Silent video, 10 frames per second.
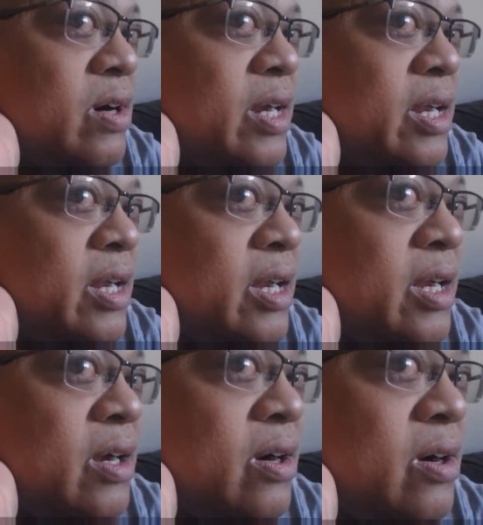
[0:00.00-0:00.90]
Right
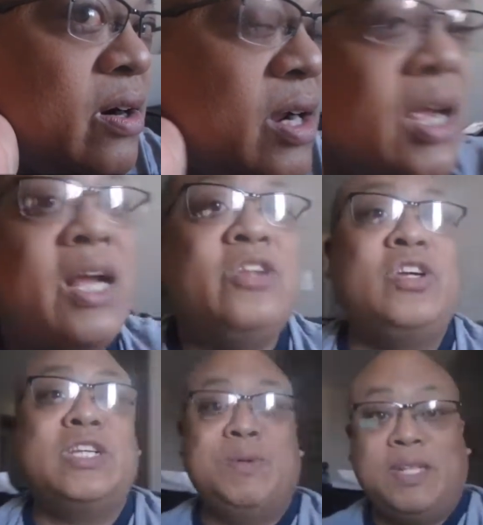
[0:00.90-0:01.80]
here.
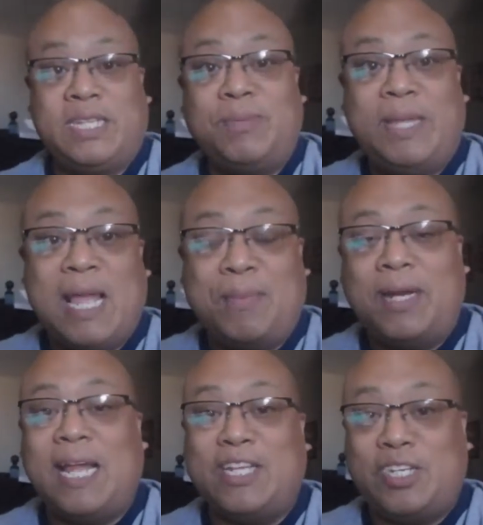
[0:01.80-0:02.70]
Trust me, there's something
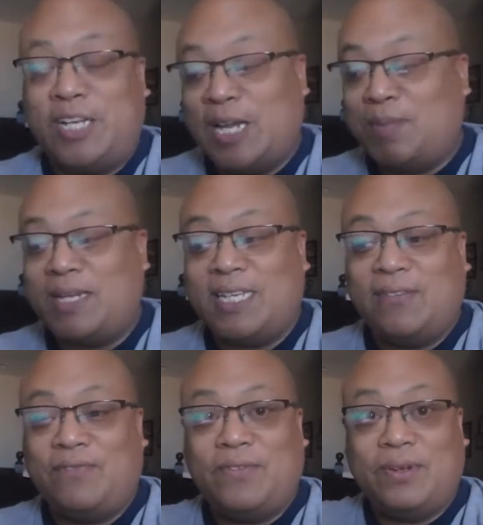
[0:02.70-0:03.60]
happened. I actually cut
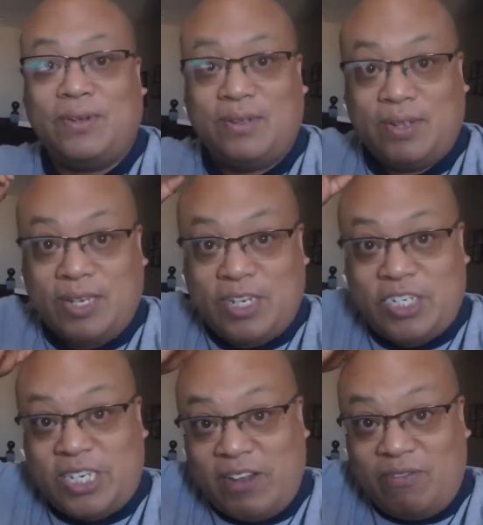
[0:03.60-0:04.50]
myself
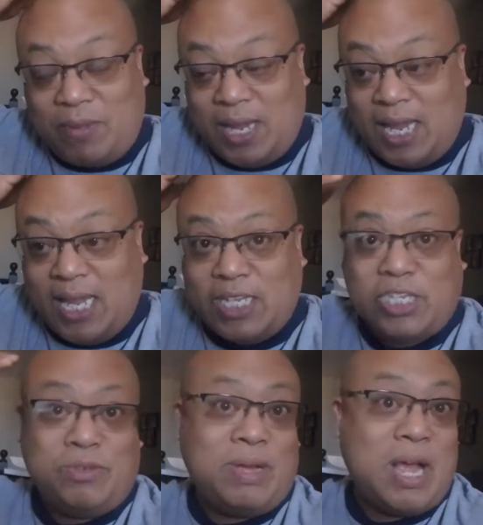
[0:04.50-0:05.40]
shaving my head,
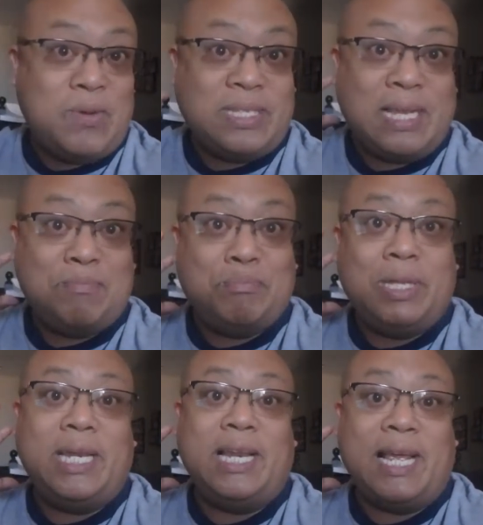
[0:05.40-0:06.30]
so I was like
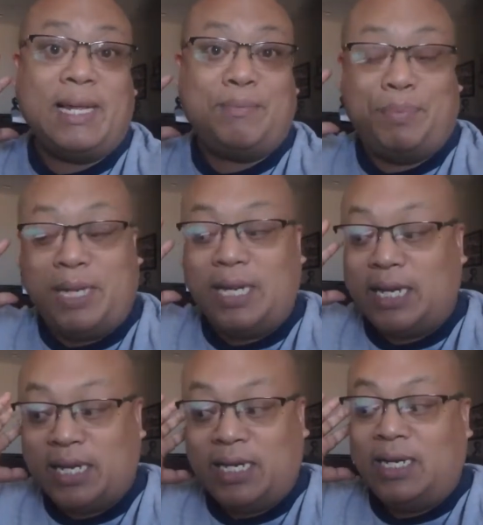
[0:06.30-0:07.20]
bleeding like a pig.